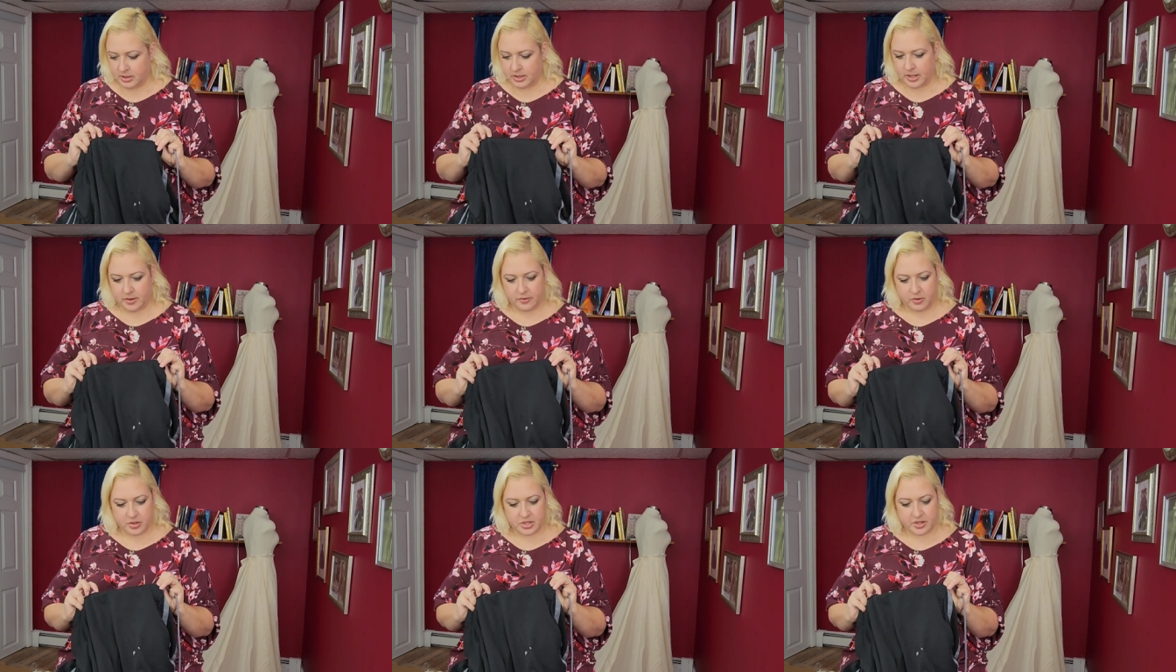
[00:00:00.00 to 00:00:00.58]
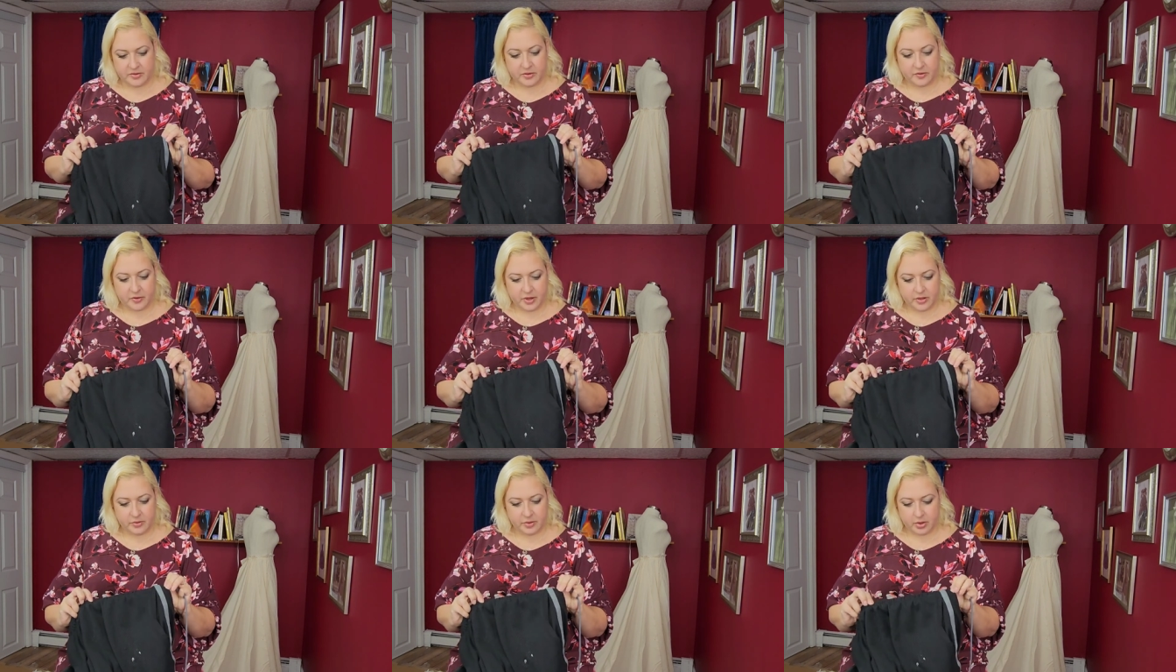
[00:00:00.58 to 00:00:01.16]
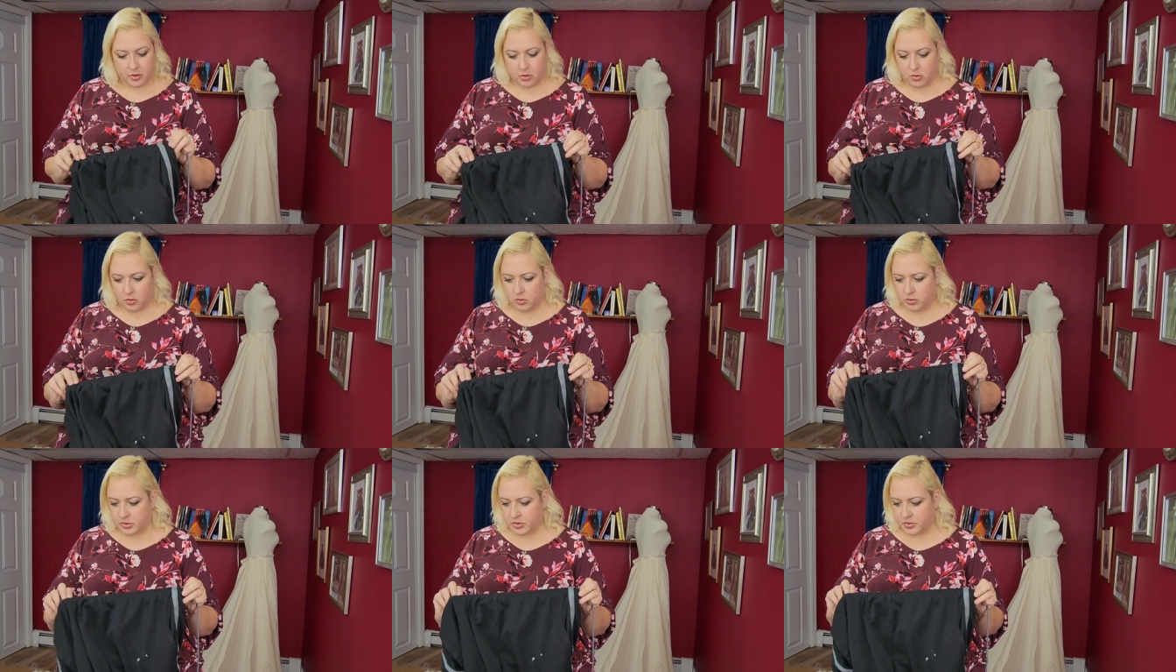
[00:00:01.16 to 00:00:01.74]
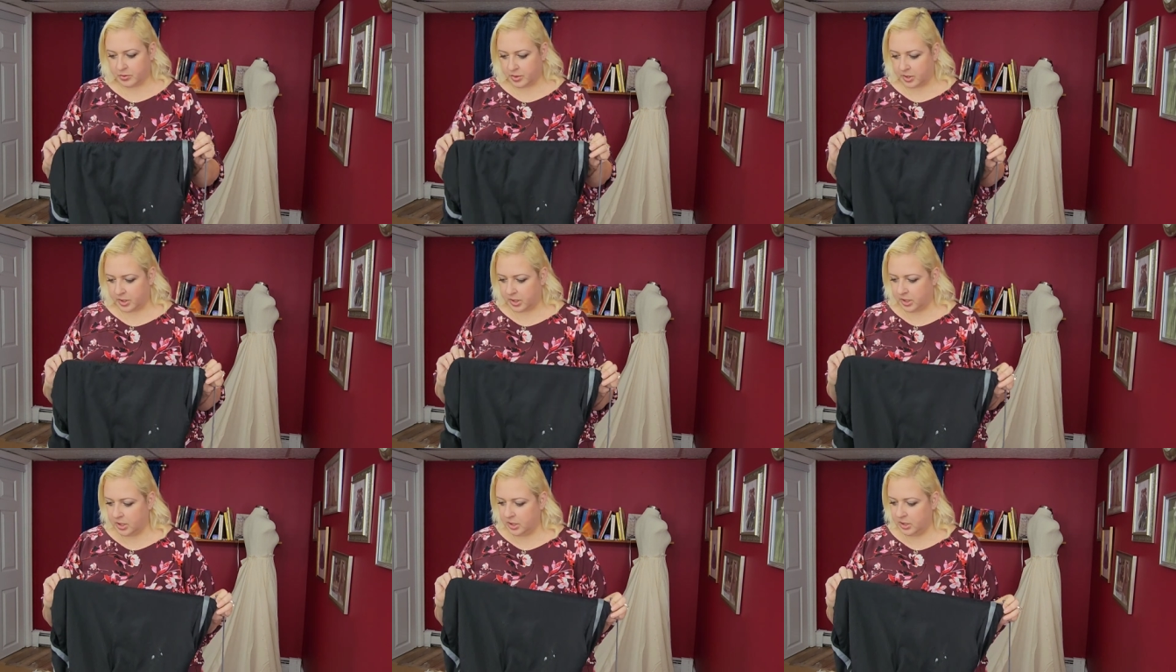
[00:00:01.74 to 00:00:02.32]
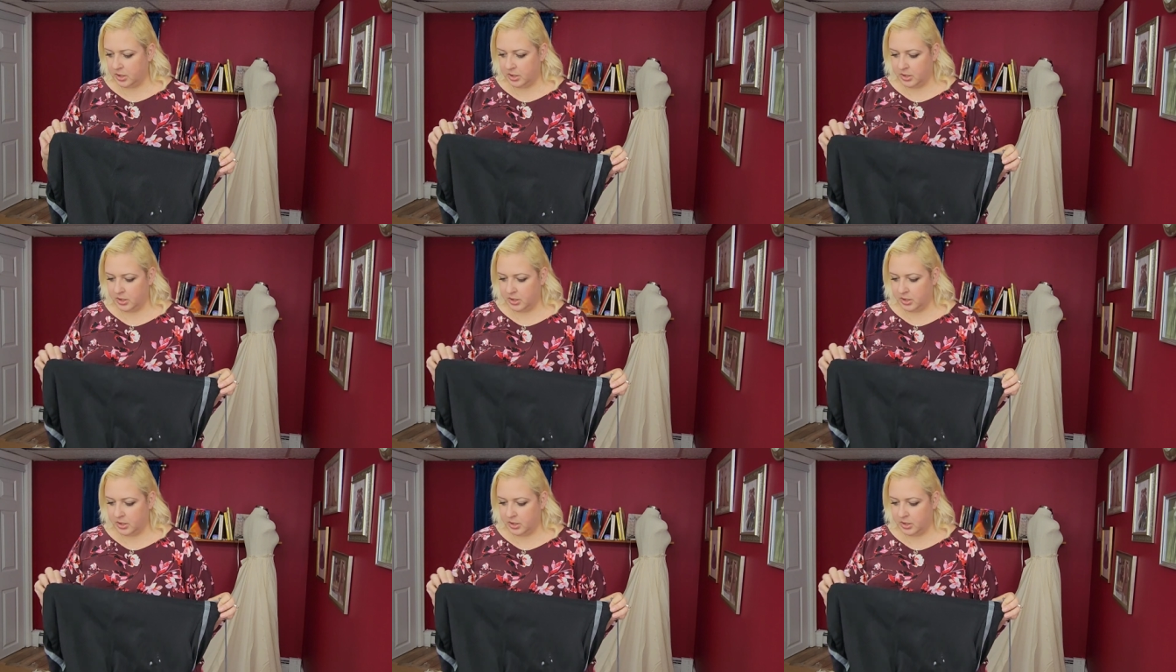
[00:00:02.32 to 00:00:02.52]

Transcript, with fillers: Now, of course, I have to find where the holes were.